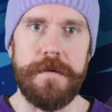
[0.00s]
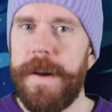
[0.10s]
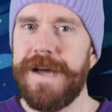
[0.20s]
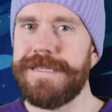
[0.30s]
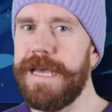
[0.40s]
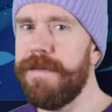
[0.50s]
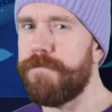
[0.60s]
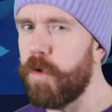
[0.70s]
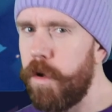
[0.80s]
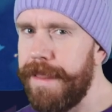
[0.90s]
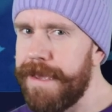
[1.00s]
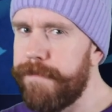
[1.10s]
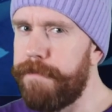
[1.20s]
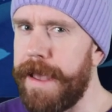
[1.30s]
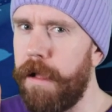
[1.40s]
But if rolling a
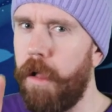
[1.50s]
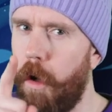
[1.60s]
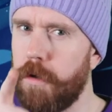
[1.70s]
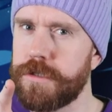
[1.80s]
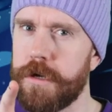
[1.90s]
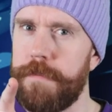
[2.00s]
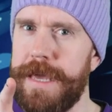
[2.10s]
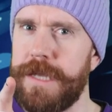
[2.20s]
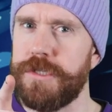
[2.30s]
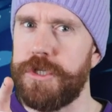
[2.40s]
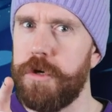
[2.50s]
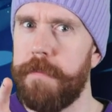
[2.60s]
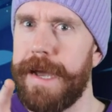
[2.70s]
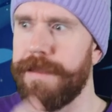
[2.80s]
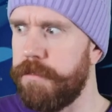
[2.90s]
fail also means you
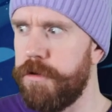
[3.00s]
might